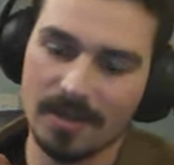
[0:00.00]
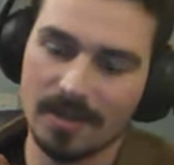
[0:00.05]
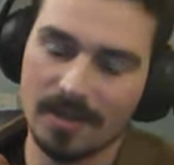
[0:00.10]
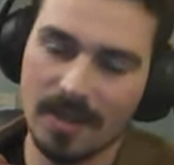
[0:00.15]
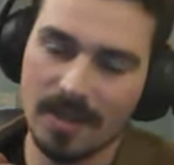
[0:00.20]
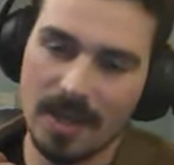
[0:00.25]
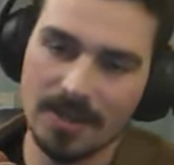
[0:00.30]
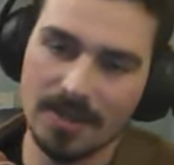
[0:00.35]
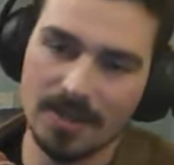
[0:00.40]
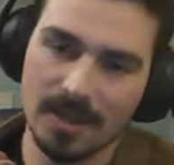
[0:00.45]

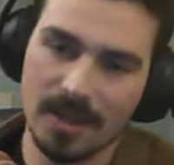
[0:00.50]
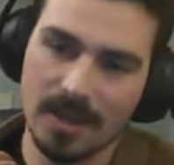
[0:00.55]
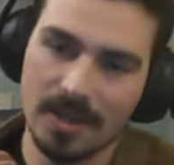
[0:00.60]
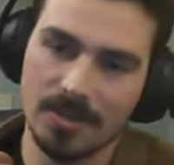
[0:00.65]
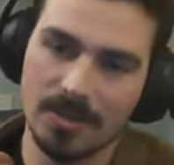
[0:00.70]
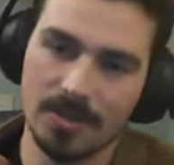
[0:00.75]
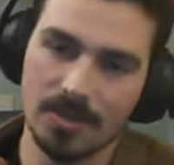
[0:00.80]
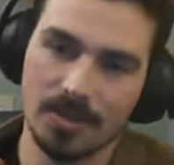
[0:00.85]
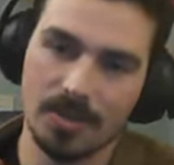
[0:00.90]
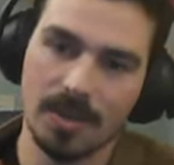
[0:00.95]
yeah, just kind
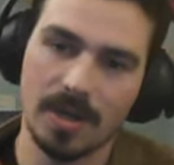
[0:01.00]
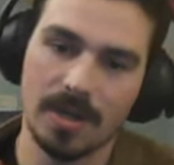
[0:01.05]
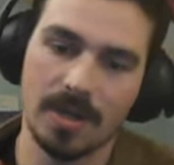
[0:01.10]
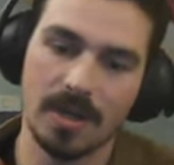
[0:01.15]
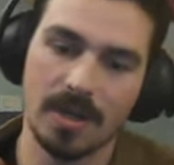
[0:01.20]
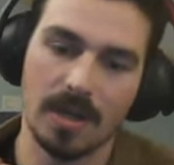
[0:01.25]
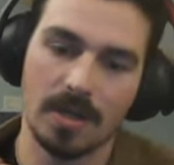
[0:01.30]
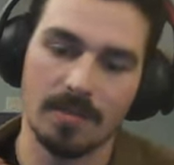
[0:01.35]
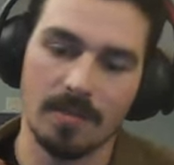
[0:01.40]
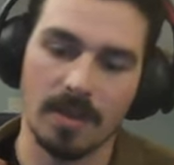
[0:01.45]
of drew it in
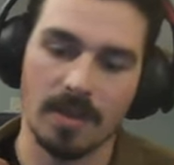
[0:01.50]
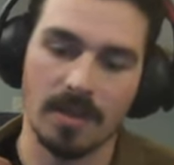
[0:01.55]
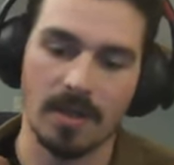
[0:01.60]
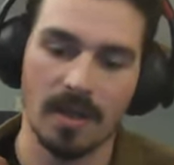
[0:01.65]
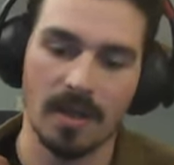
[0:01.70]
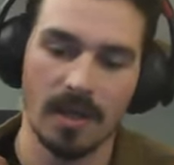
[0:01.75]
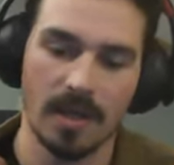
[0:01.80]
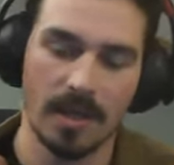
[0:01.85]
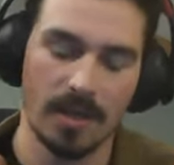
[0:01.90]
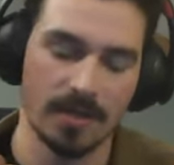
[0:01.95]
there. But
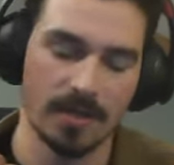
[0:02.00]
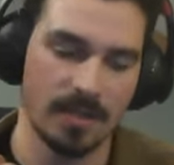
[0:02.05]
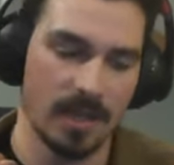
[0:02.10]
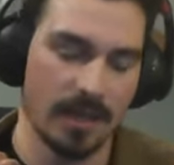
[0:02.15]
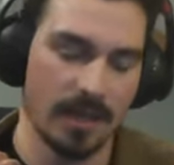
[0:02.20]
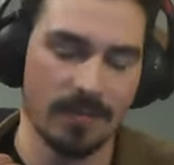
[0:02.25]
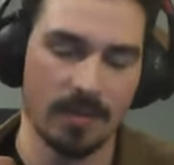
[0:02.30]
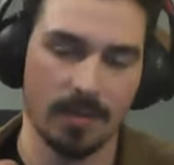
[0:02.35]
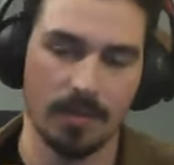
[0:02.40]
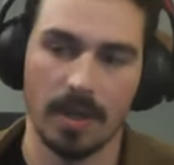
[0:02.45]
there was
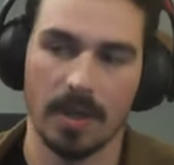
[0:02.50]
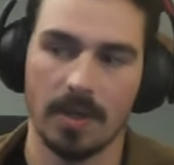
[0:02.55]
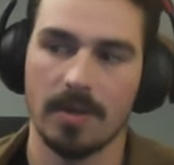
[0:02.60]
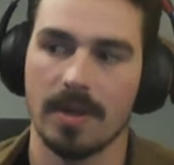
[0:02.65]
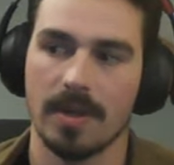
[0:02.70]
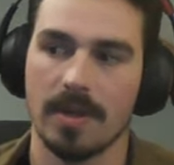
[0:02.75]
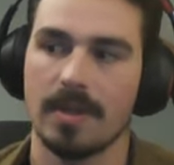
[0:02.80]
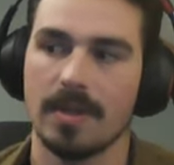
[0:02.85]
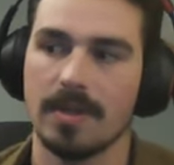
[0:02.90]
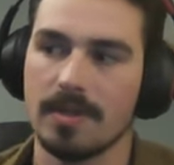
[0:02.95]
enough to work
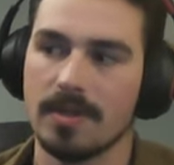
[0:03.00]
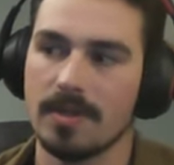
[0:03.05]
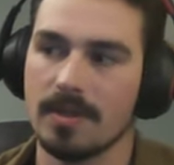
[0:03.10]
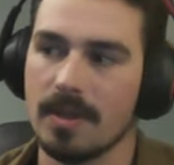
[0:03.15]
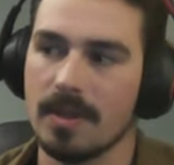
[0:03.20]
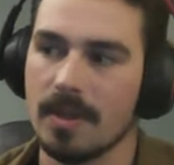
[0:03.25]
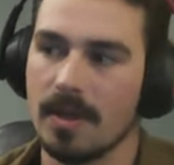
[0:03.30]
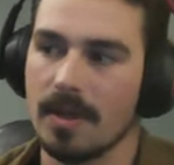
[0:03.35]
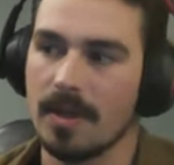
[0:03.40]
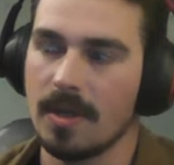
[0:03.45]
with. It
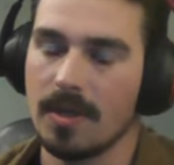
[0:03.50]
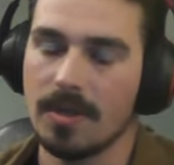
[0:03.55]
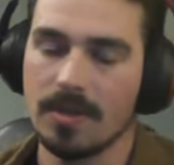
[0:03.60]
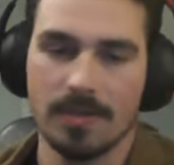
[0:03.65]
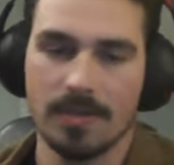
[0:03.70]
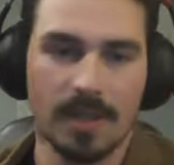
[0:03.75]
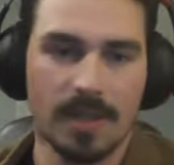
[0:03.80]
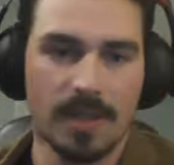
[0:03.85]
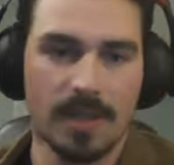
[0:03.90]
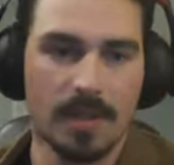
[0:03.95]

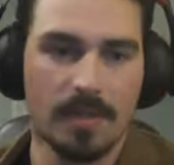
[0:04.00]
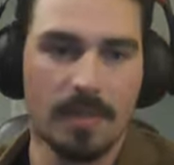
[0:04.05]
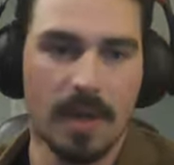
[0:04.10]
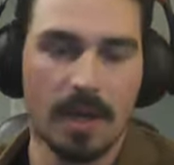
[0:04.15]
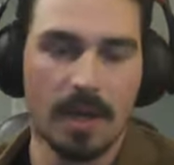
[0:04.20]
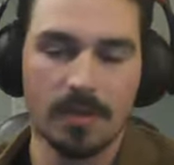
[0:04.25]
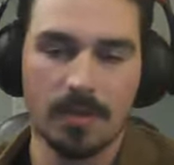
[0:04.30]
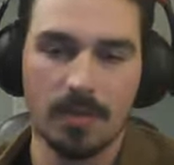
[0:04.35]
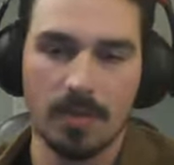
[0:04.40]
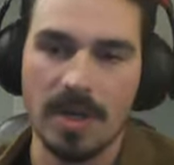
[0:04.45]
was within
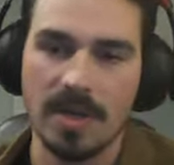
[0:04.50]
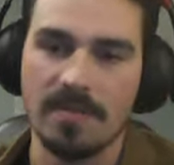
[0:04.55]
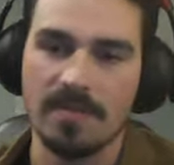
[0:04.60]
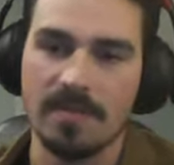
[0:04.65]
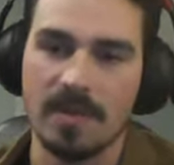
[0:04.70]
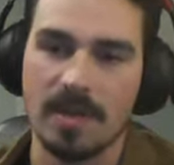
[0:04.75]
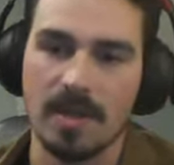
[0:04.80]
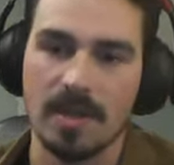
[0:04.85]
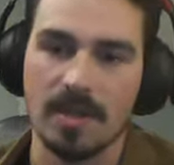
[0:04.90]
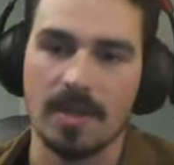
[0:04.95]
about 20
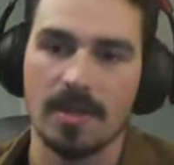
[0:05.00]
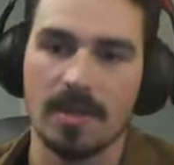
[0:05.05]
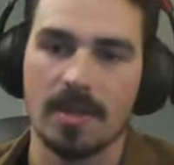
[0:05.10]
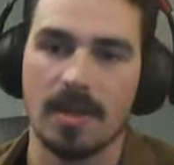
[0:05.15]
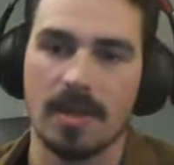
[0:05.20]
feet.